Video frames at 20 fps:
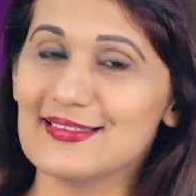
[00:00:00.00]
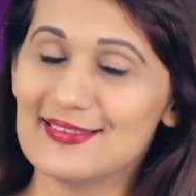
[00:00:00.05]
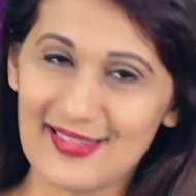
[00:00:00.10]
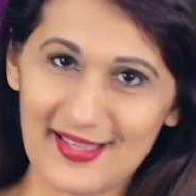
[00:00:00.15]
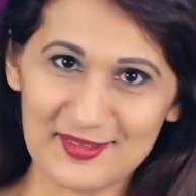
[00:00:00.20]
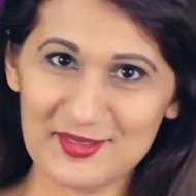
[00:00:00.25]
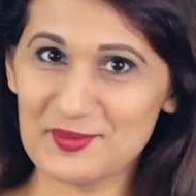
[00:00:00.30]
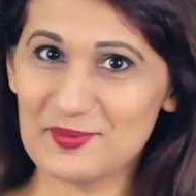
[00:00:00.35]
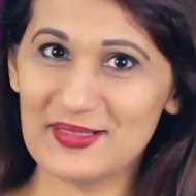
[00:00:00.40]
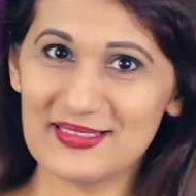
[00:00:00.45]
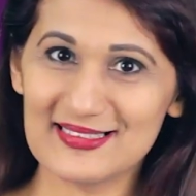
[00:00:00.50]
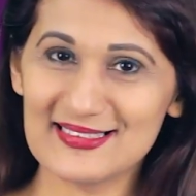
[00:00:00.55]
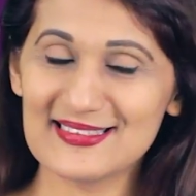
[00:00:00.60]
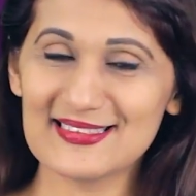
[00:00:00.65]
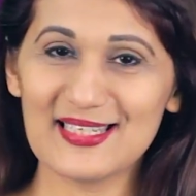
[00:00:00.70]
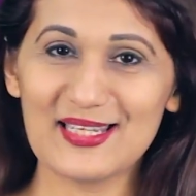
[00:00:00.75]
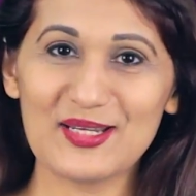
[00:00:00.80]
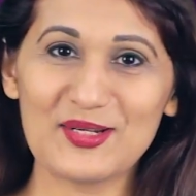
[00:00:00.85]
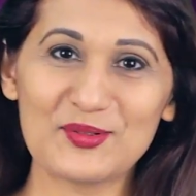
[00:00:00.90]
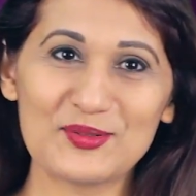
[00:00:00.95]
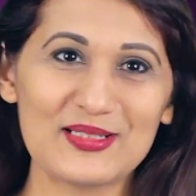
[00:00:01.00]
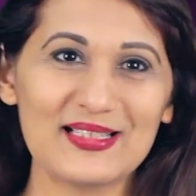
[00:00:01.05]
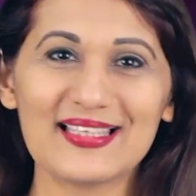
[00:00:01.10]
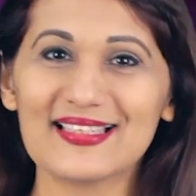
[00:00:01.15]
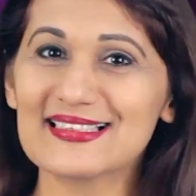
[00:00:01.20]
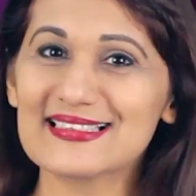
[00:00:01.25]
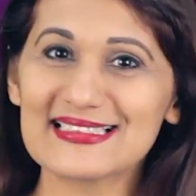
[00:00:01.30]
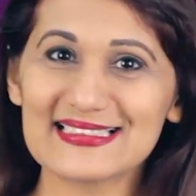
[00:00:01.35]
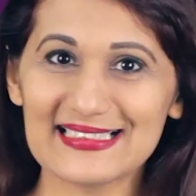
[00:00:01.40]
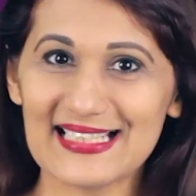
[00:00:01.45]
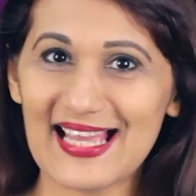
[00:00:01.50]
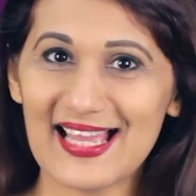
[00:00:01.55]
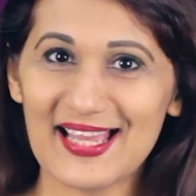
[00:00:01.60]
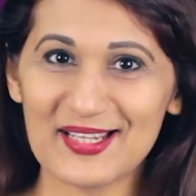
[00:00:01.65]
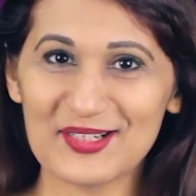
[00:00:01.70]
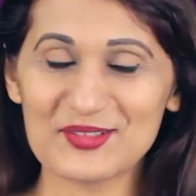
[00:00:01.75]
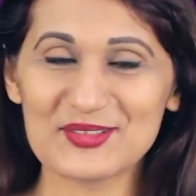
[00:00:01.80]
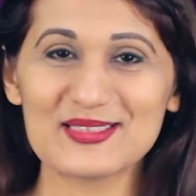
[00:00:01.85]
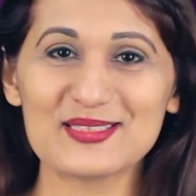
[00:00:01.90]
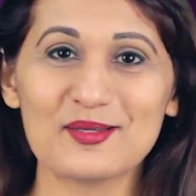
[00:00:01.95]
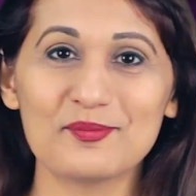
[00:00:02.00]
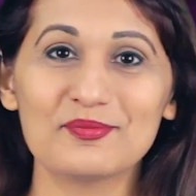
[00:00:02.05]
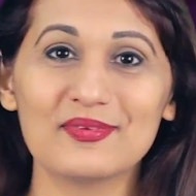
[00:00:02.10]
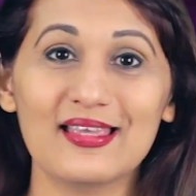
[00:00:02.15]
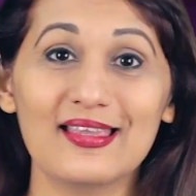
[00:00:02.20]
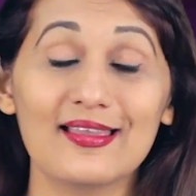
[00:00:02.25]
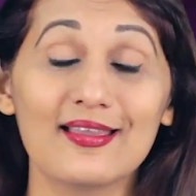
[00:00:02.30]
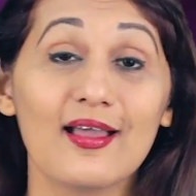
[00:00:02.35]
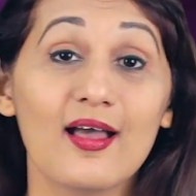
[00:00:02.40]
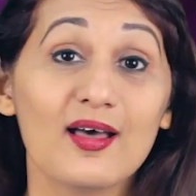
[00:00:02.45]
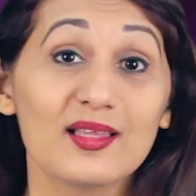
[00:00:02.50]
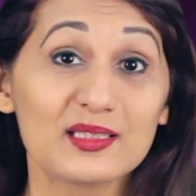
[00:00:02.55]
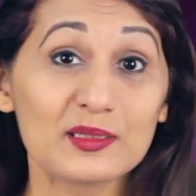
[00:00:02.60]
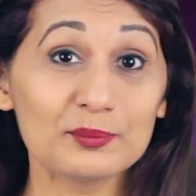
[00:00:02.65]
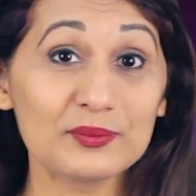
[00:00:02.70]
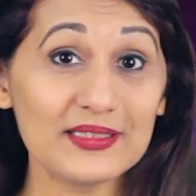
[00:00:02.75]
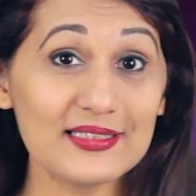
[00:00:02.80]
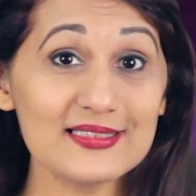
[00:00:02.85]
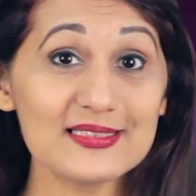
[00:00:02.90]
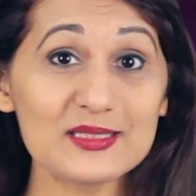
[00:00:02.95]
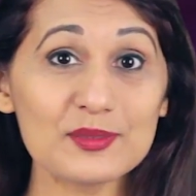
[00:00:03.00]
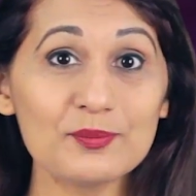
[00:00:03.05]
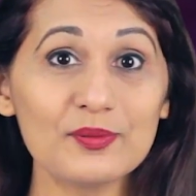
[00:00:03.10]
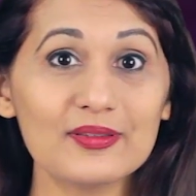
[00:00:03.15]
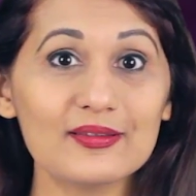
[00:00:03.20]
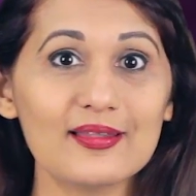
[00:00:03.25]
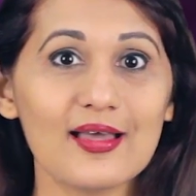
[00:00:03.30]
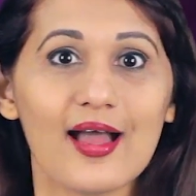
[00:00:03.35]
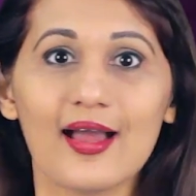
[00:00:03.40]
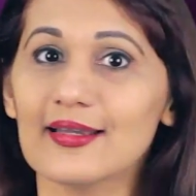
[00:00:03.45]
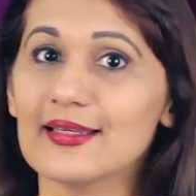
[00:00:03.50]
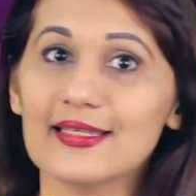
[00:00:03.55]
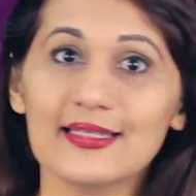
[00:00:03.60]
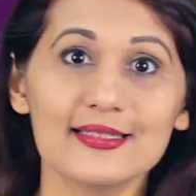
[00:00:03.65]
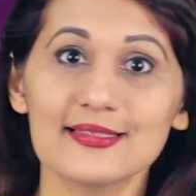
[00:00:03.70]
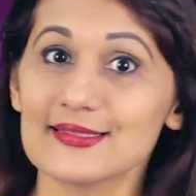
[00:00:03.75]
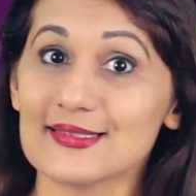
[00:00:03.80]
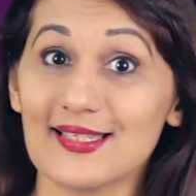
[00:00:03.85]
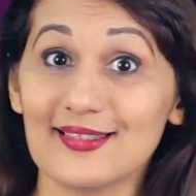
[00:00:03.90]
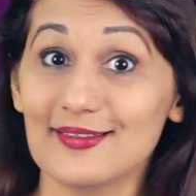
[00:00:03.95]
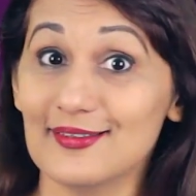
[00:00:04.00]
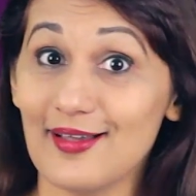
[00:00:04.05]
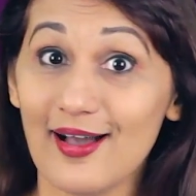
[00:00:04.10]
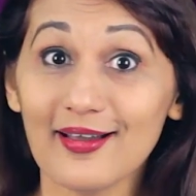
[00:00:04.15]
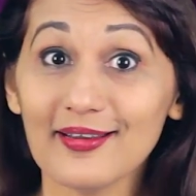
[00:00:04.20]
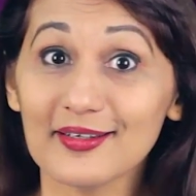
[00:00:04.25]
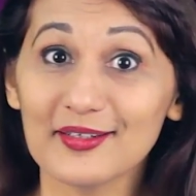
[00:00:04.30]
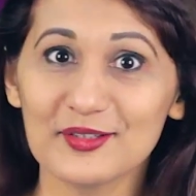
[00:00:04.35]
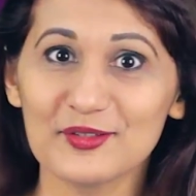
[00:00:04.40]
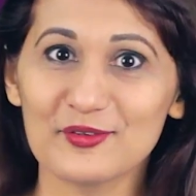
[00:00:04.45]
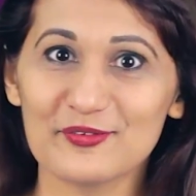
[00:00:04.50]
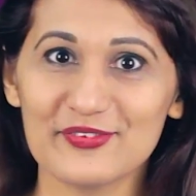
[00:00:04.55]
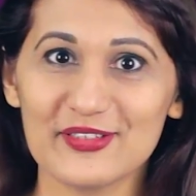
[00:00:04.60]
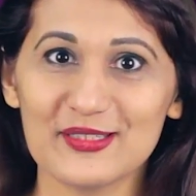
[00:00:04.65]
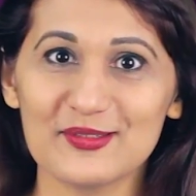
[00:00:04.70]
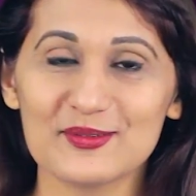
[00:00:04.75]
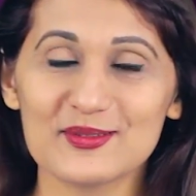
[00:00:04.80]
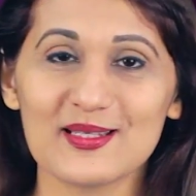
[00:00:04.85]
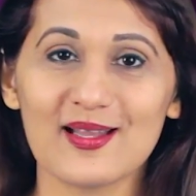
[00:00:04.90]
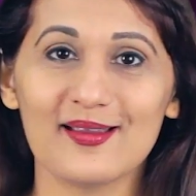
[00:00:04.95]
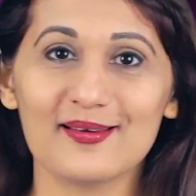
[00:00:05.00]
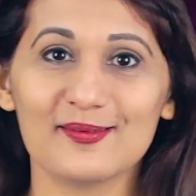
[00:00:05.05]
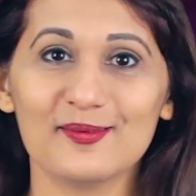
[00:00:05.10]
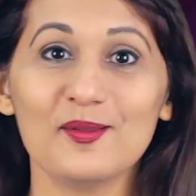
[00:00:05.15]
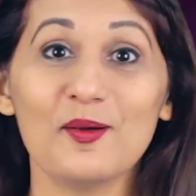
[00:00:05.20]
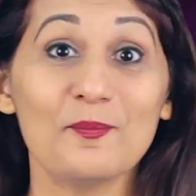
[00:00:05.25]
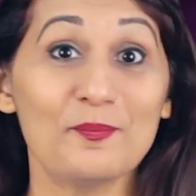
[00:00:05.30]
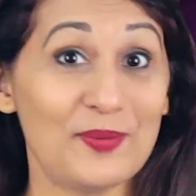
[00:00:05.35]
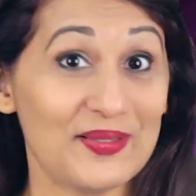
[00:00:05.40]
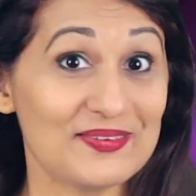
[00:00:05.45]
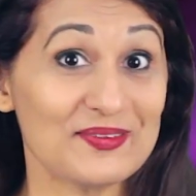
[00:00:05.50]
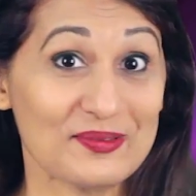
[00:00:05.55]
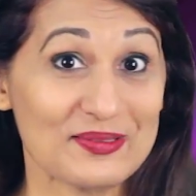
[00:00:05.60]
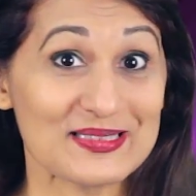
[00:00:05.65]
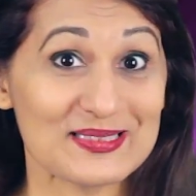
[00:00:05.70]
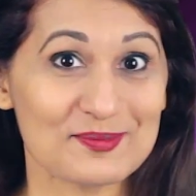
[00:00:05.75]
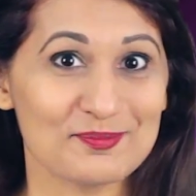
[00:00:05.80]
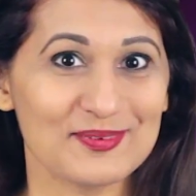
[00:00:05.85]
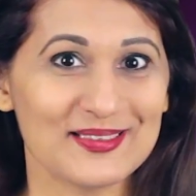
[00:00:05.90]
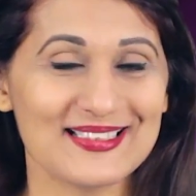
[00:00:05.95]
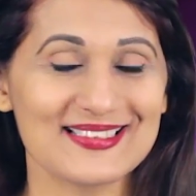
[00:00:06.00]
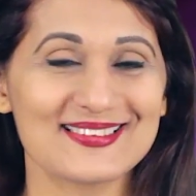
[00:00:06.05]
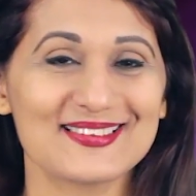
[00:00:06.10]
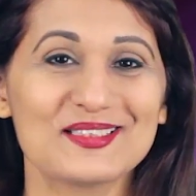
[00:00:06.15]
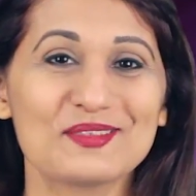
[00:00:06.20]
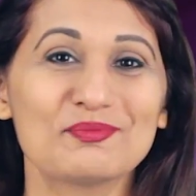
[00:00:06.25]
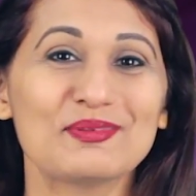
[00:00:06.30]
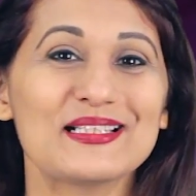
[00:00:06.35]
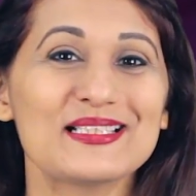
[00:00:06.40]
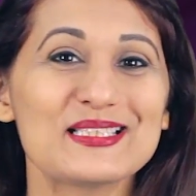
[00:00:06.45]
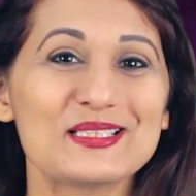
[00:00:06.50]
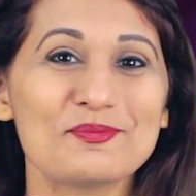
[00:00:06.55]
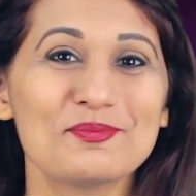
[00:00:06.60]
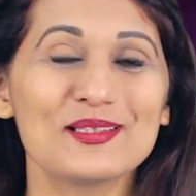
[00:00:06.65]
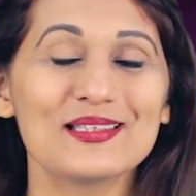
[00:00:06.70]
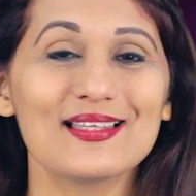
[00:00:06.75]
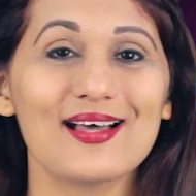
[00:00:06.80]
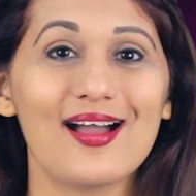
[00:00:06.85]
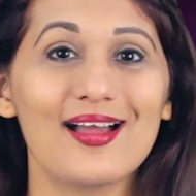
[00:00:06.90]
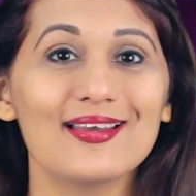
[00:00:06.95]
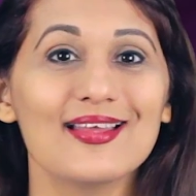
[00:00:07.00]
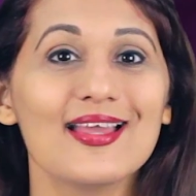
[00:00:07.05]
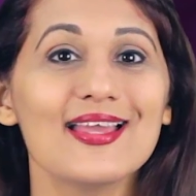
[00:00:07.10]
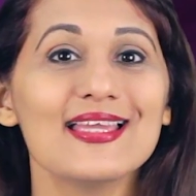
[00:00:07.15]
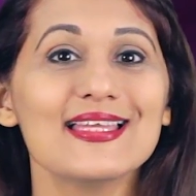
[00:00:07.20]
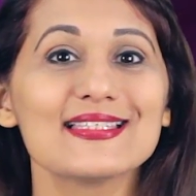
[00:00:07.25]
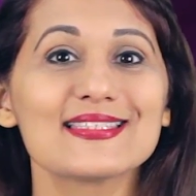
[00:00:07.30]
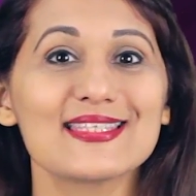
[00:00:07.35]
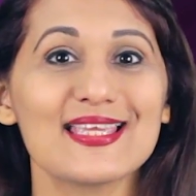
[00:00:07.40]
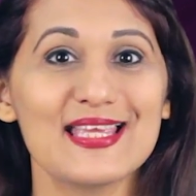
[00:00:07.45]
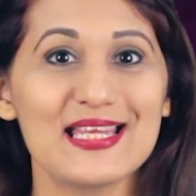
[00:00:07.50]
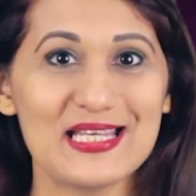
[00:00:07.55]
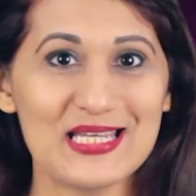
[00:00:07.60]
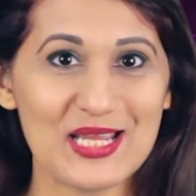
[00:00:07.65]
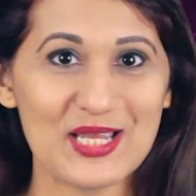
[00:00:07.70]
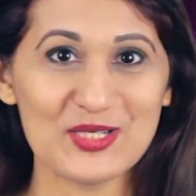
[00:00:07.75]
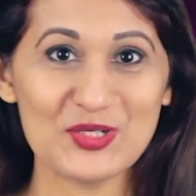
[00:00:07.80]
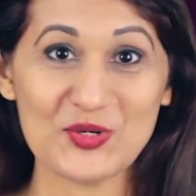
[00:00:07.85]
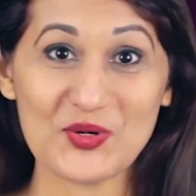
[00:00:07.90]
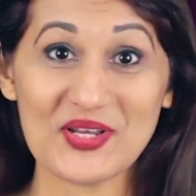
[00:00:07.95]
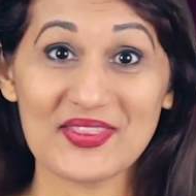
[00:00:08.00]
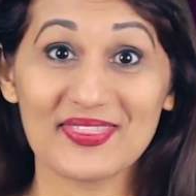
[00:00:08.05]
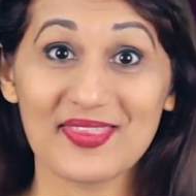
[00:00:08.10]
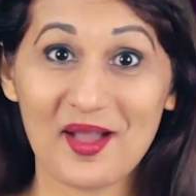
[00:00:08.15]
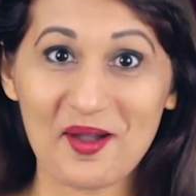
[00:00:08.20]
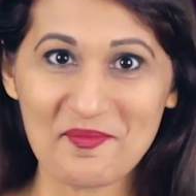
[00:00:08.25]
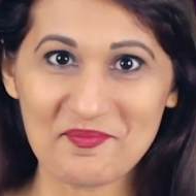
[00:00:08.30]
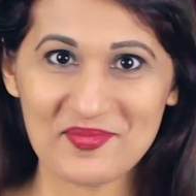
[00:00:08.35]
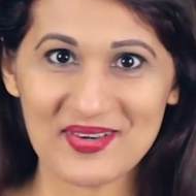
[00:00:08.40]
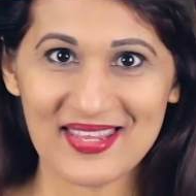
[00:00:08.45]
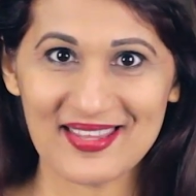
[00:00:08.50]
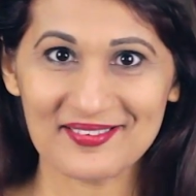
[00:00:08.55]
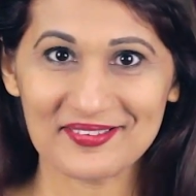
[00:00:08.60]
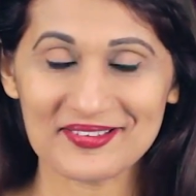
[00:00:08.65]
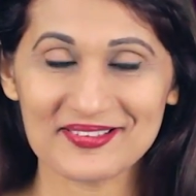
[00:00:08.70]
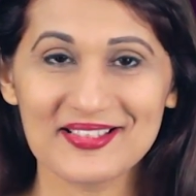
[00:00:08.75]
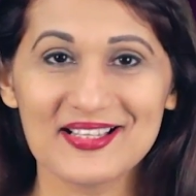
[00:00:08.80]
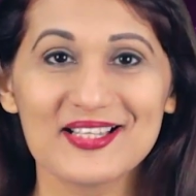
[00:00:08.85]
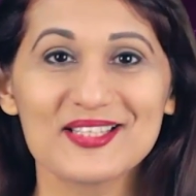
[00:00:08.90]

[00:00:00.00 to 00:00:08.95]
that you want to say or like a slang or something. The place to put that is not in your video title, but there is a place. The place to put that is in your thumbnail.